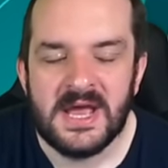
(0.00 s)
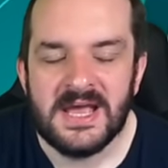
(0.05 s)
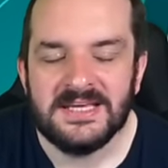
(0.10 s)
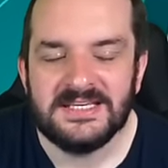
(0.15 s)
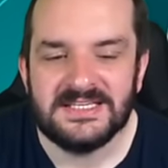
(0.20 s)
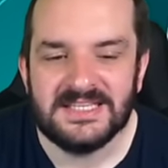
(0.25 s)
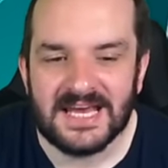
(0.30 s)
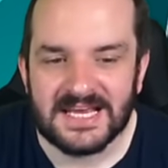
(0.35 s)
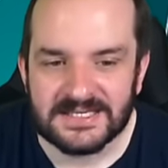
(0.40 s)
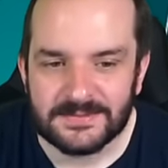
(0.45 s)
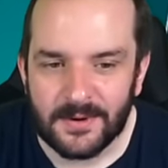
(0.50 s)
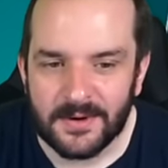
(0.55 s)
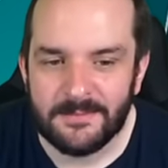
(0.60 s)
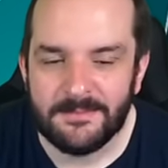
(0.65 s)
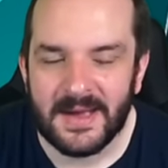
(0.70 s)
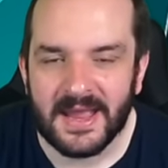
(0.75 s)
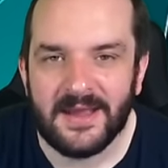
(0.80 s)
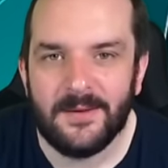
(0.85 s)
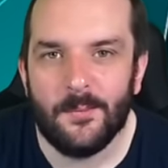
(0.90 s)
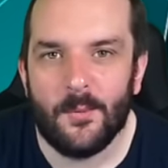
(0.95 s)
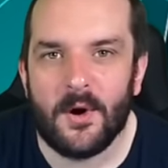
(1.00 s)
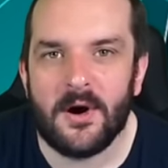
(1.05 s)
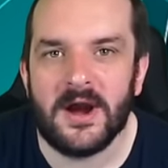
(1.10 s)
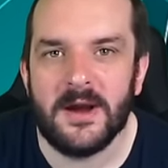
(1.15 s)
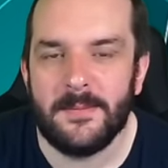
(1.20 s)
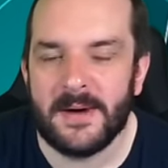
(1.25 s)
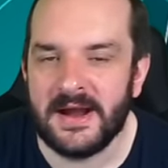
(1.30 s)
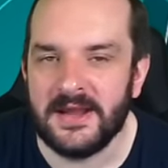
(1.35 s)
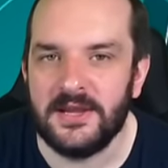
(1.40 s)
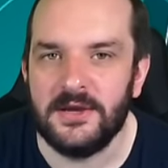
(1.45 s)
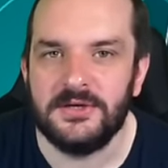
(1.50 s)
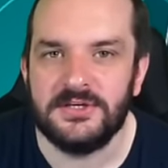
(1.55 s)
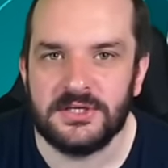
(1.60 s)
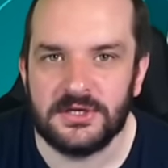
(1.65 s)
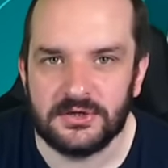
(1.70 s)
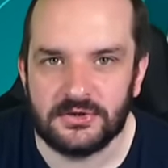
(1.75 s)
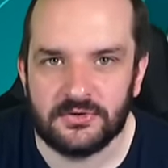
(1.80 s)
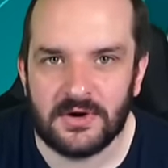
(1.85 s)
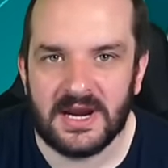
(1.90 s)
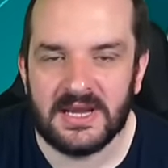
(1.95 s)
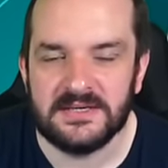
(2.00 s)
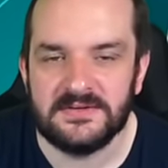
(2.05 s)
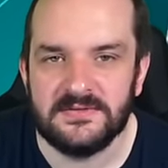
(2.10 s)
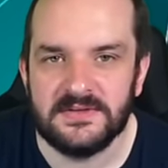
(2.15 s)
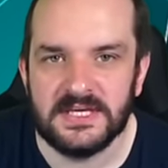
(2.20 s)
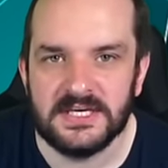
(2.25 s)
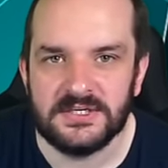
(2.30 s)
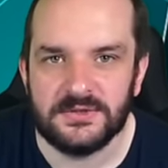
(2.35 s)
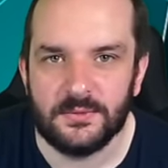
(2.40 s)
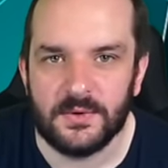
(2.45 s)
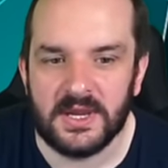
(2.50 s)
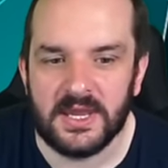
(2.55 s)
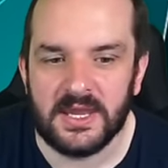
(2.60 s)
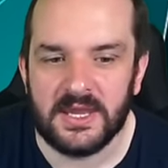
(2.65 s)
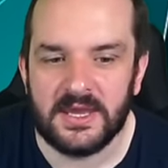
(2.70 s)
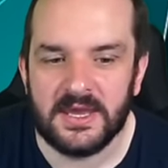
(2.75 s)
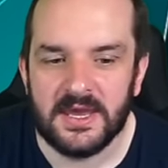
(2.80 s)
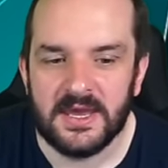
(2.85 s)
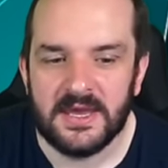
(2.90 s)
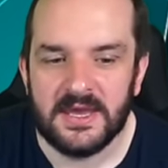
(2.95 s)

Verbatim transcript: So that's my main worry about using a transfer this week.